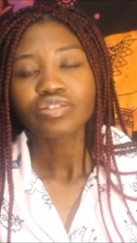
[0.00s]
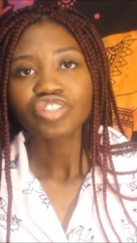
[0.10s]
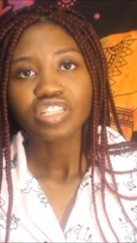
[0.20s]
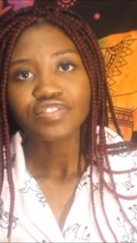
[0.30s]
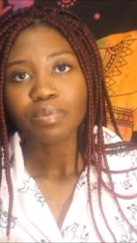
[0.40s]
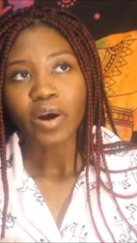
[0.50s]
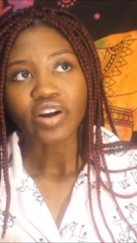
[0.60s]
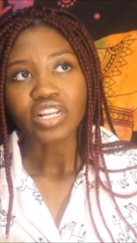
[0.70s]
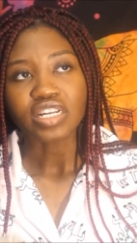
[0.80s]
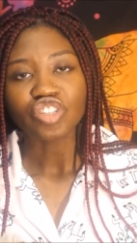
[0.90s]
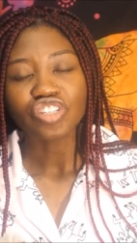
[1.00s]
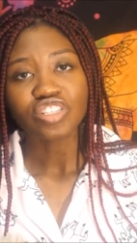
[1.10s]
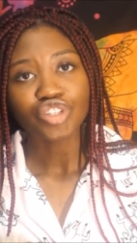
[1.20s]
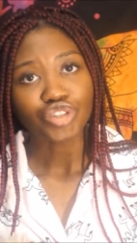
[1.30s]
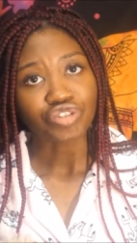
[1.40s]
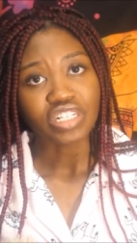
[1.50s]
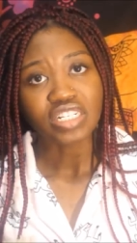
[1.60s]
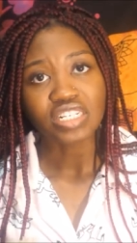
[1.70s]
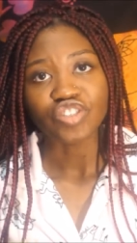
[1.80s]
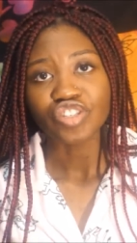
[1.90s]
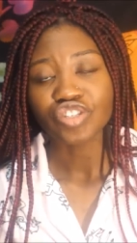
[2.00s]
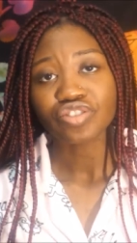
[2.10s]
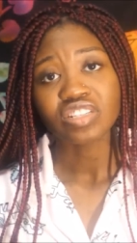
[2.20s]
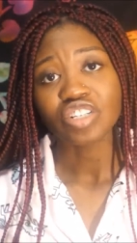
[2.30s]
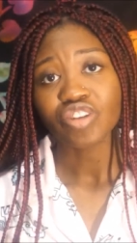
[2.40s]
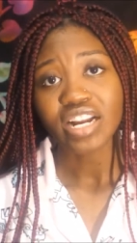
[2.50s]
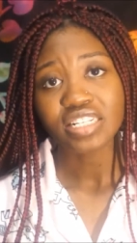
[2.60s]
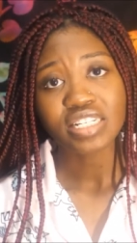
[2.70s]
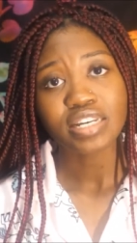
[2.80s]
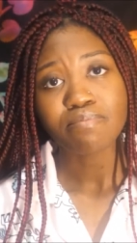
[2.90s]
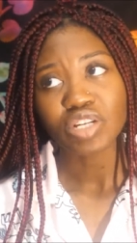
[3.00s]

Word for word: She leaves the party and she's intrigued and she's certainly attracted to him,